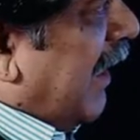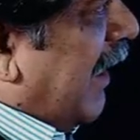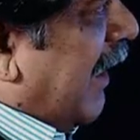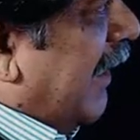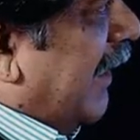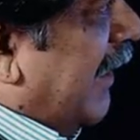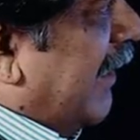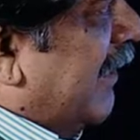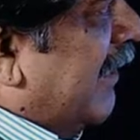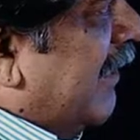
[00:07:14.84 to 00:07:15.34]

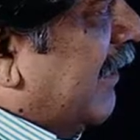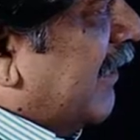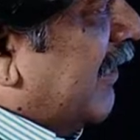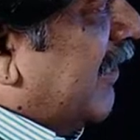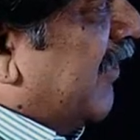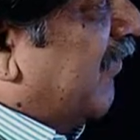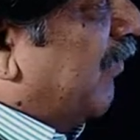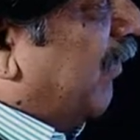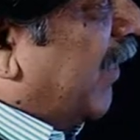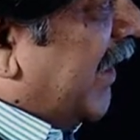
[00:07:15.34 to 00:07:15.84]
and uh,
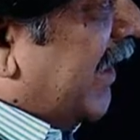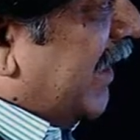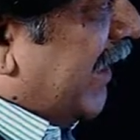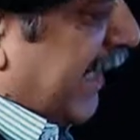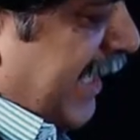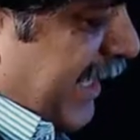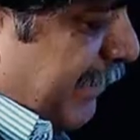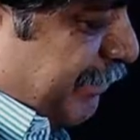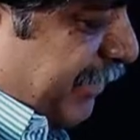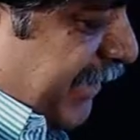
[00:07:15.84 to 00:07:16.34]
that's what
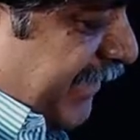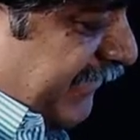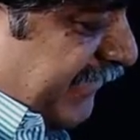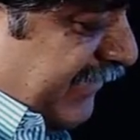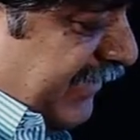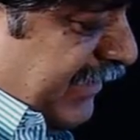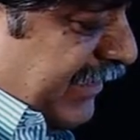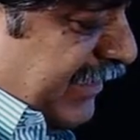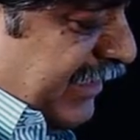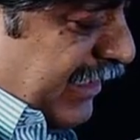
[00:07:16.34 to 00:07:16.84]

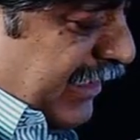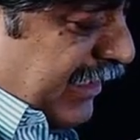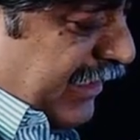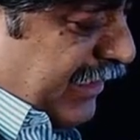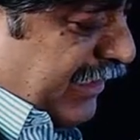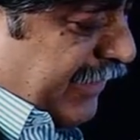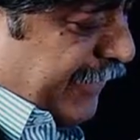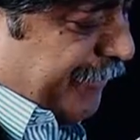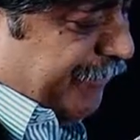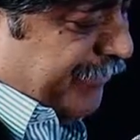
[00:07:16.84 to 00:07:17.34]
happens
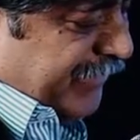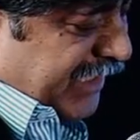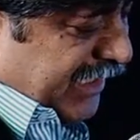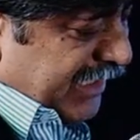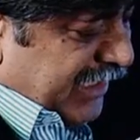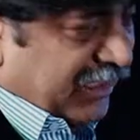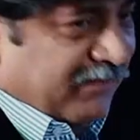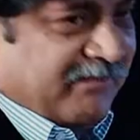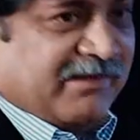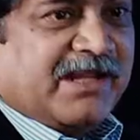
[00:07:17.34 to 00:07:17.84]
uh,
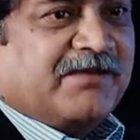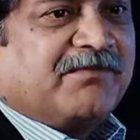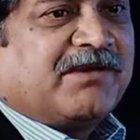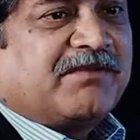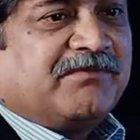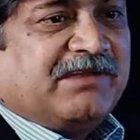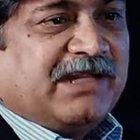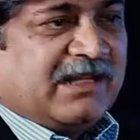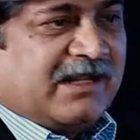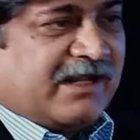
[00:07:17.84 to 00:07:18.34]
in,
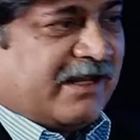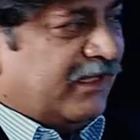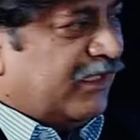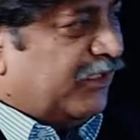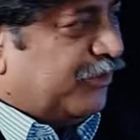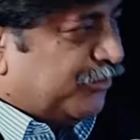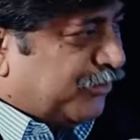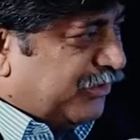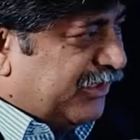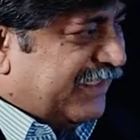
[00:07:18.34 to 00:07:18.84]
whenever we learn
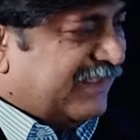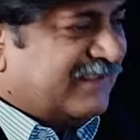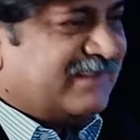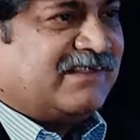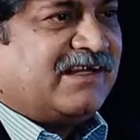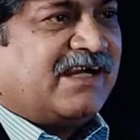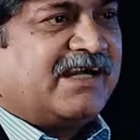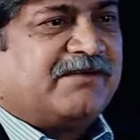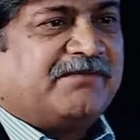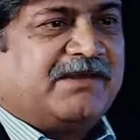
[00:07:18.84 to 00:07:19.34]
the new
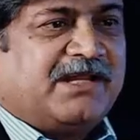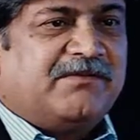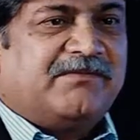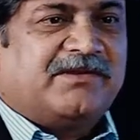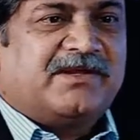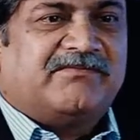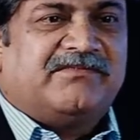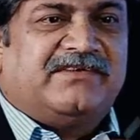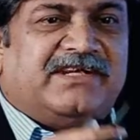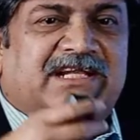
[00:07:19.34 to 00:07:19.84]
things, and
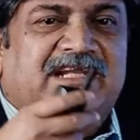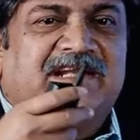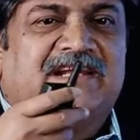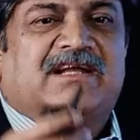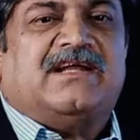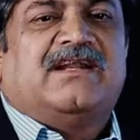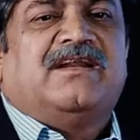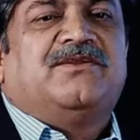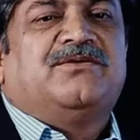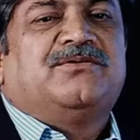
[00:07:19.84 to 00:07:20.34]
whenever we
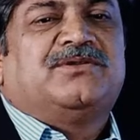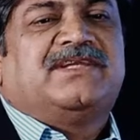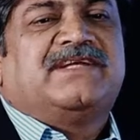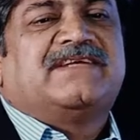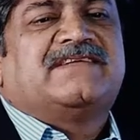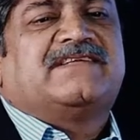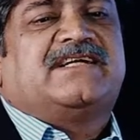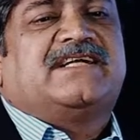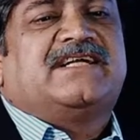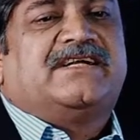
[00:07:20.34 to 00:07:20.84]
learn new
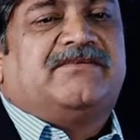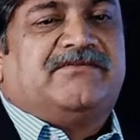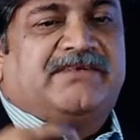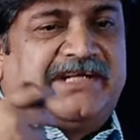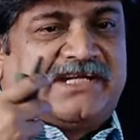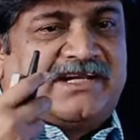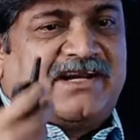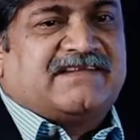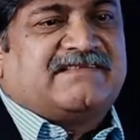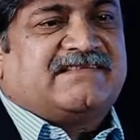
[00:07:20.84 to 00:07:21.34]
things and
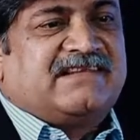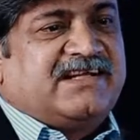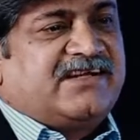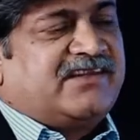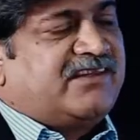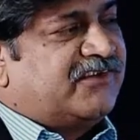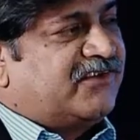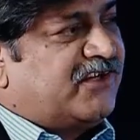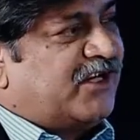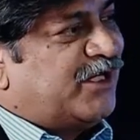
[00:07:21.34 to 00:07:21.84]
we
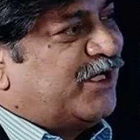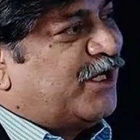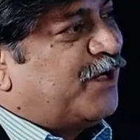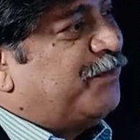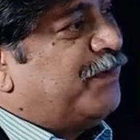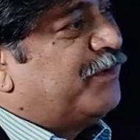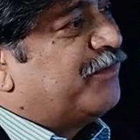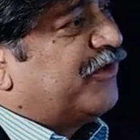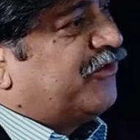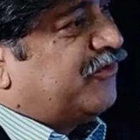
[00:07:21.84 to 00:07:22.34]
translate the short-term
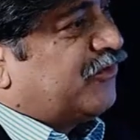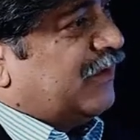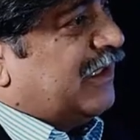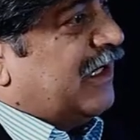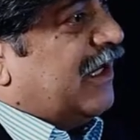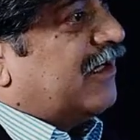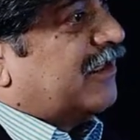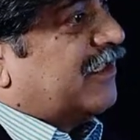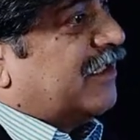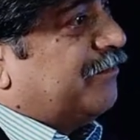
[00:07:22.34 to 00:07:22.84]
memories to the
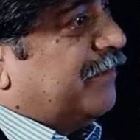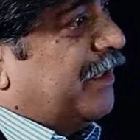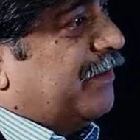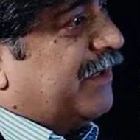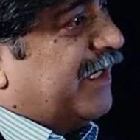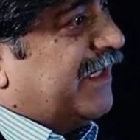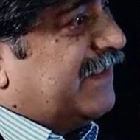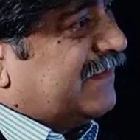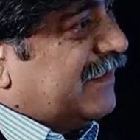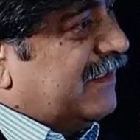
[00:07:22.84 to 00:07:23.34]
long-term
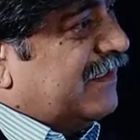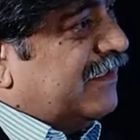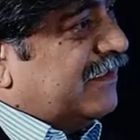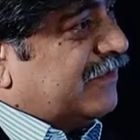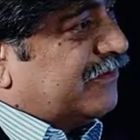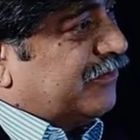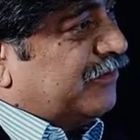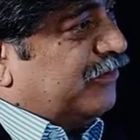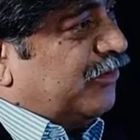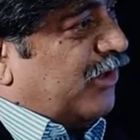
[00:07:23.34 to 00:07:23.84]
memories,
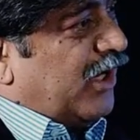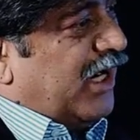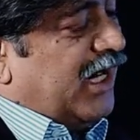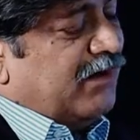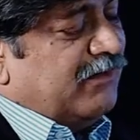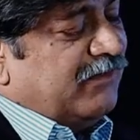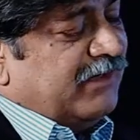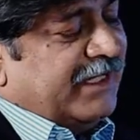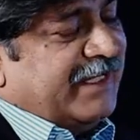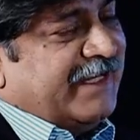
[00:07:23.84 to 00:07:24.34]
so you
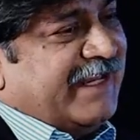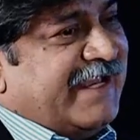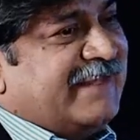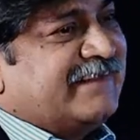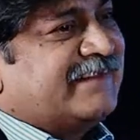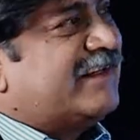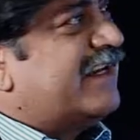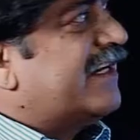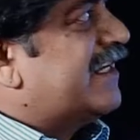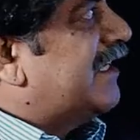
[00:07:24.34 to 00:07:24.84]
have
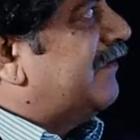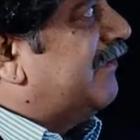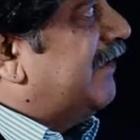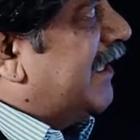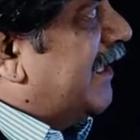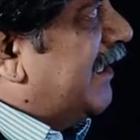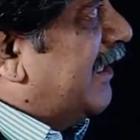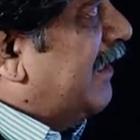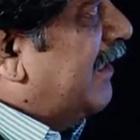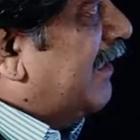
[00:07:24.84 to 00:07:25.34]
enhanced
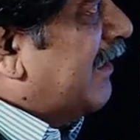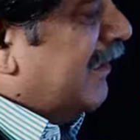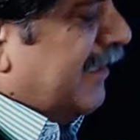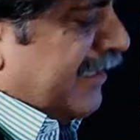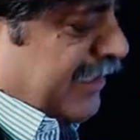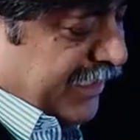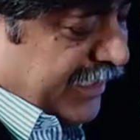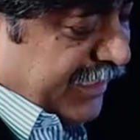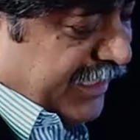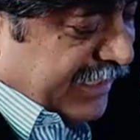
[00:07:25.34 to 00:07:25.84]
activity.
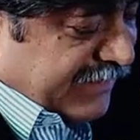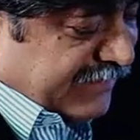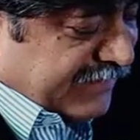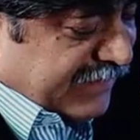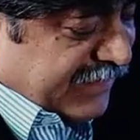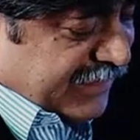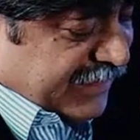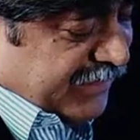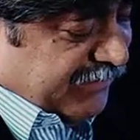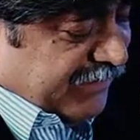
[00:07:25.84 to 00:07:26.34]
That enhanced
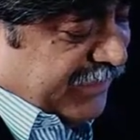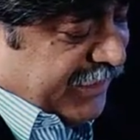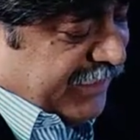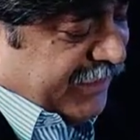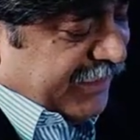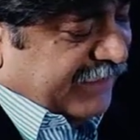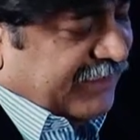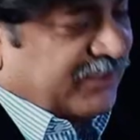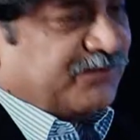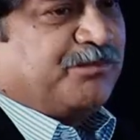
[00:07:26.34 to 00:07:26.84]

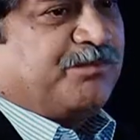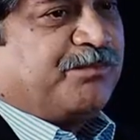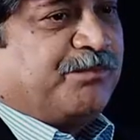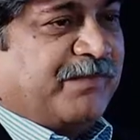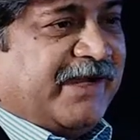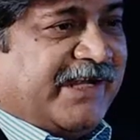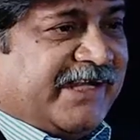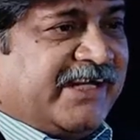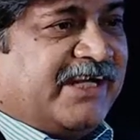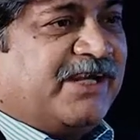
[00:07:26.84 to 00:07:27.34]
activity is
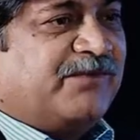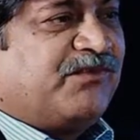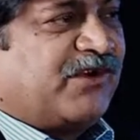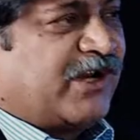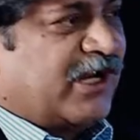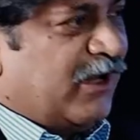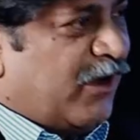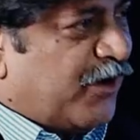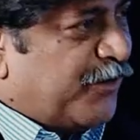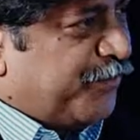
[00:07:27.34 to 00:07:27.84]
maintained
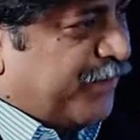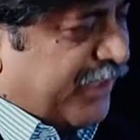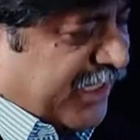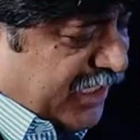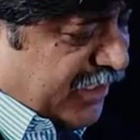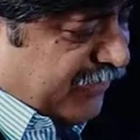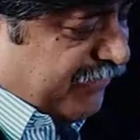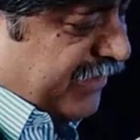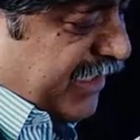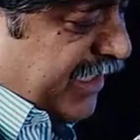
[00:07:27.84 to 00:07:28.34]
for a long
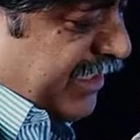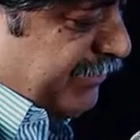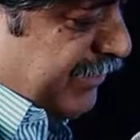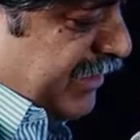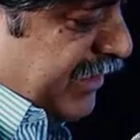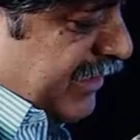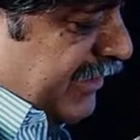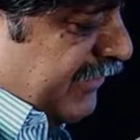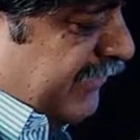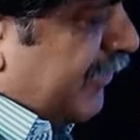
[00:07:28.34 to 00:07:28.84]
period of time,
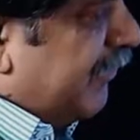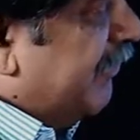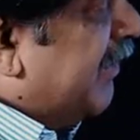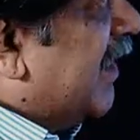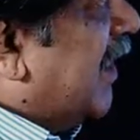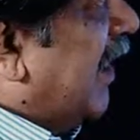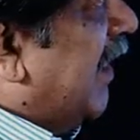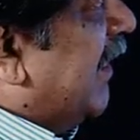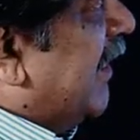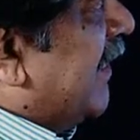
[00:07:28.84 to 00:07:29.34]
so we
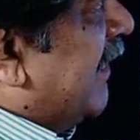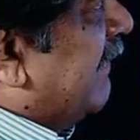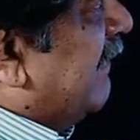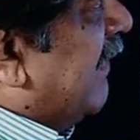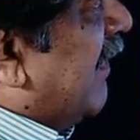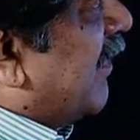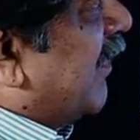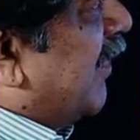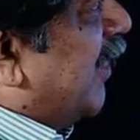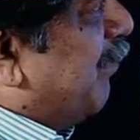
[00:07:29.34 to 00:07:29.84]
call it as
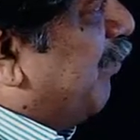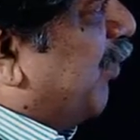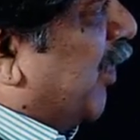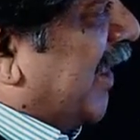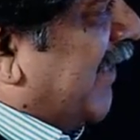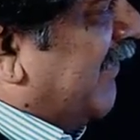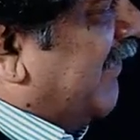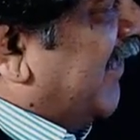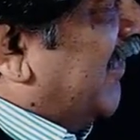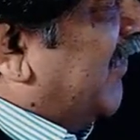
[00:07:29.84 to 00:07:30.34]
long-term
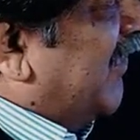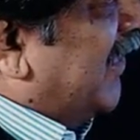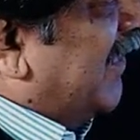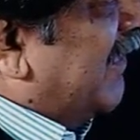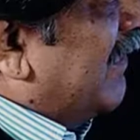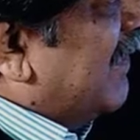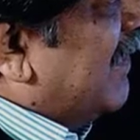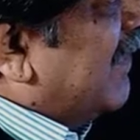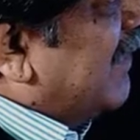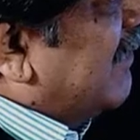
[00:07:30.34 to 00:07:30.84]
potentiation.
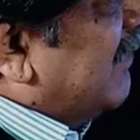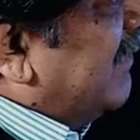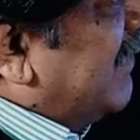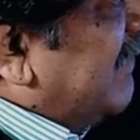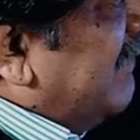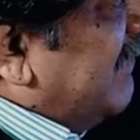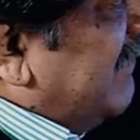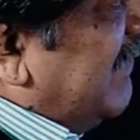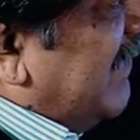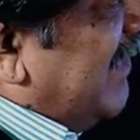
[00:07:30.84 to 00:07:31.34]
So
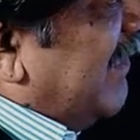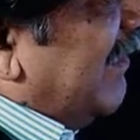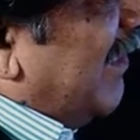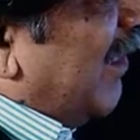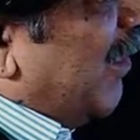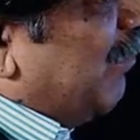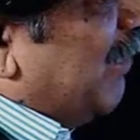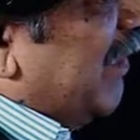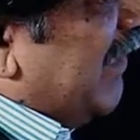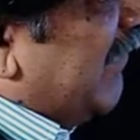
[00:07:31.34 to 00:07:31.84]
this is in the
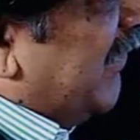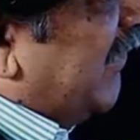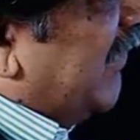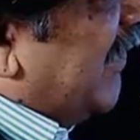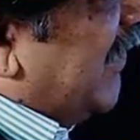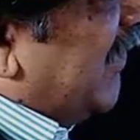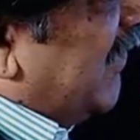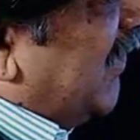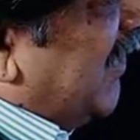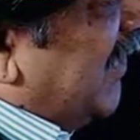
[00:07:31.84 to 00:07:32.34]
normal
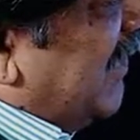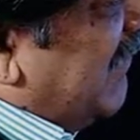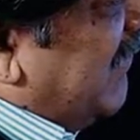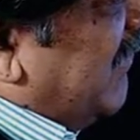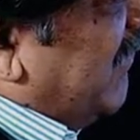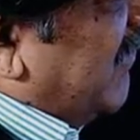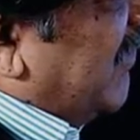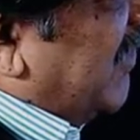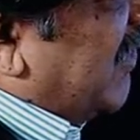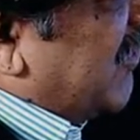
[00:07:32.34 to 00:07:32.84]
situation, this
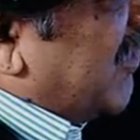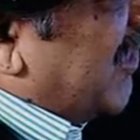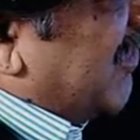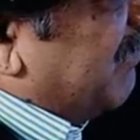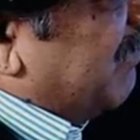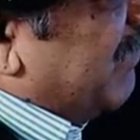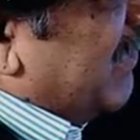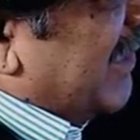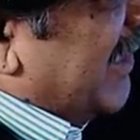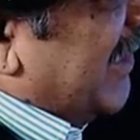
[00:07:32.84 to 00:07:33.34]
is in the
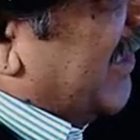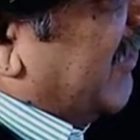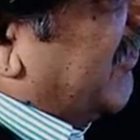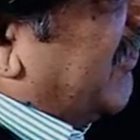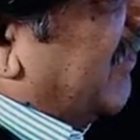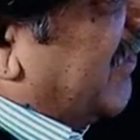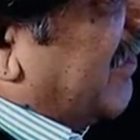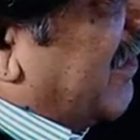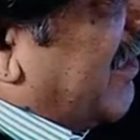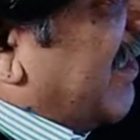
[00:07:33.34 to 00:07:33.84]
stressful
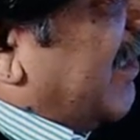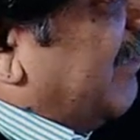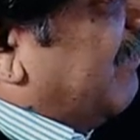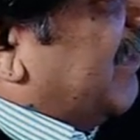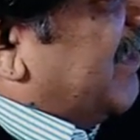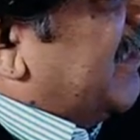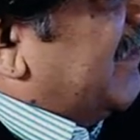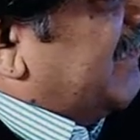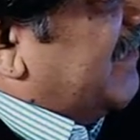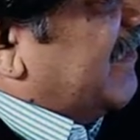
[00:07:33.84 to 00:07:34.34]
condition. The red
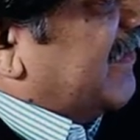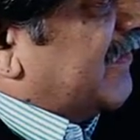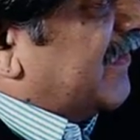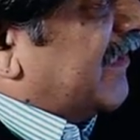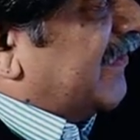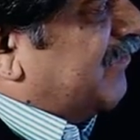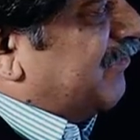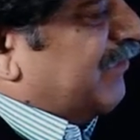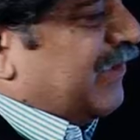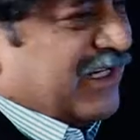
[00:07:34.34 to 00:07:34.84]
one is in the
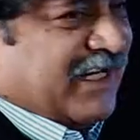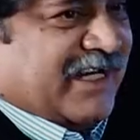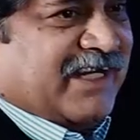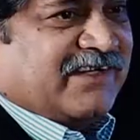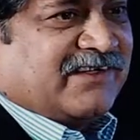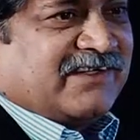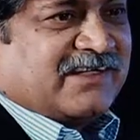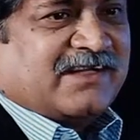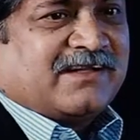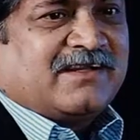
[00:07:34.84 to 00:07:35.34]
stressful
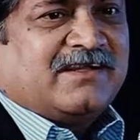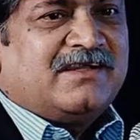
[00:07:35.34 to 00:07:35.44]
condition.